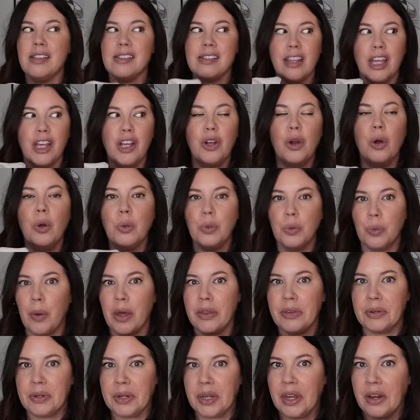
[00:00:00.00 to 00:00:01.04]
is like cold
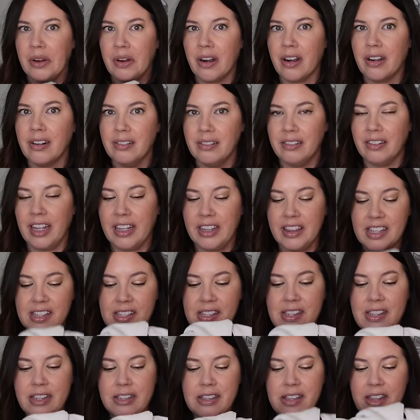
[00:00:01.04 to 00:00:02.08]
weather gear. Like
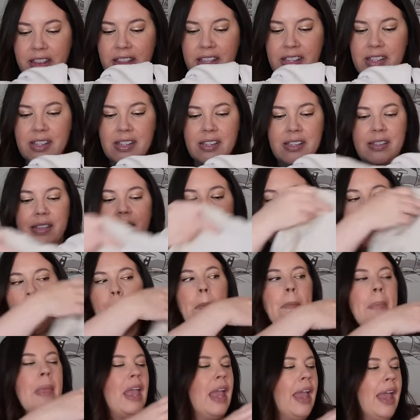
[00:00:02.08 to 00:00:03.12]
this is, this is like,
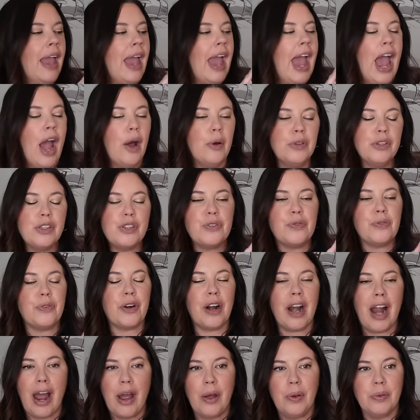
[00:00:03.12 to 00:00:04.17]
ounce
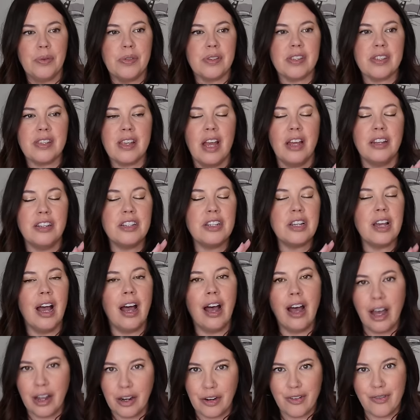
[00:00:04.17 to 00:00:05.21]
for ounce, a
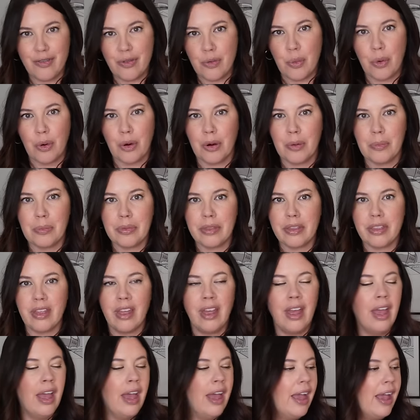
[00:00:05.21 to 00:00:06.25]
ton of warmth.
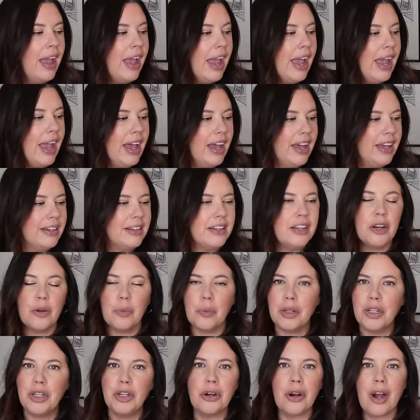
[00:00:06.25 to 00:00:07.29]
And you know,
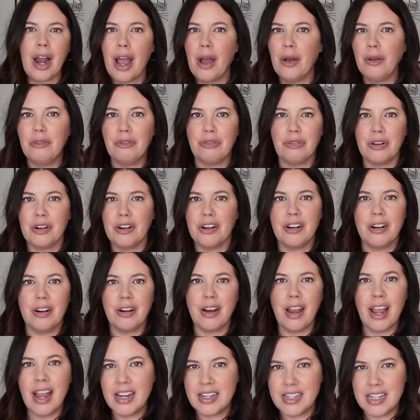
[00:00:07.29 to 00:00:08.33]
when you're out
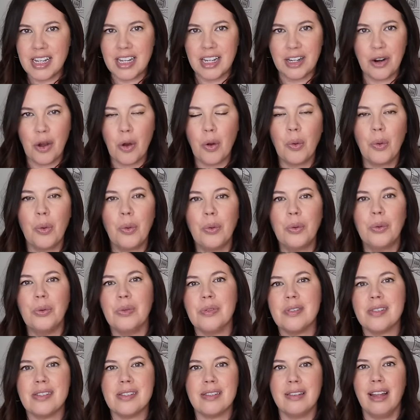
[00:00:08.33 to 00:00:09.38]
for eighteen
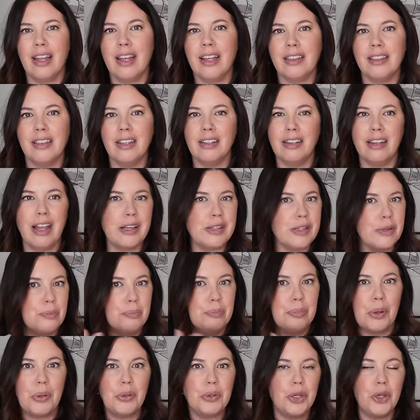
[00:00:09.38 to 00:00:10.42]
holes, like the less
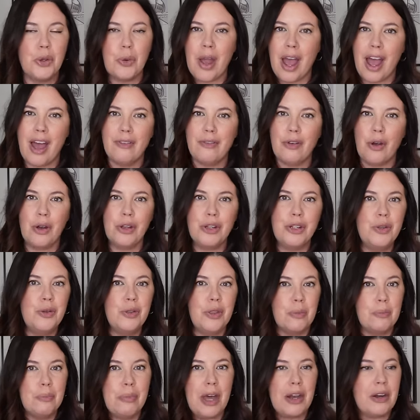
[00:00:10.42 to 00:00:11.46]
bulk you have on you,
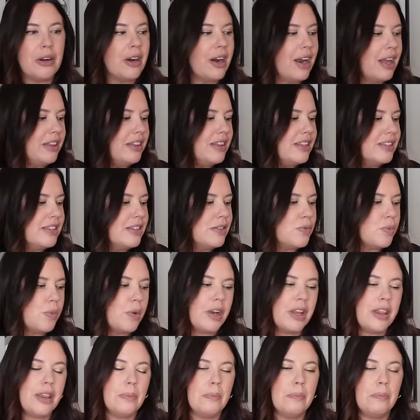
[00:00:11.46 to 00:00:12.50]
the better. And this is
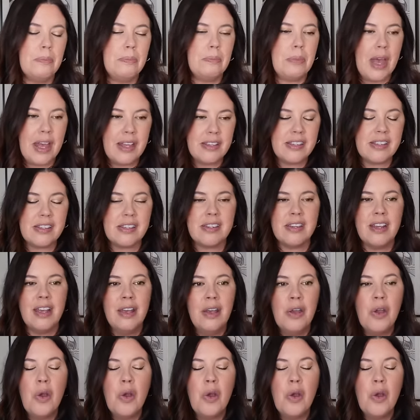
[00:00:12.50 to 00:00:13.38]
one of the best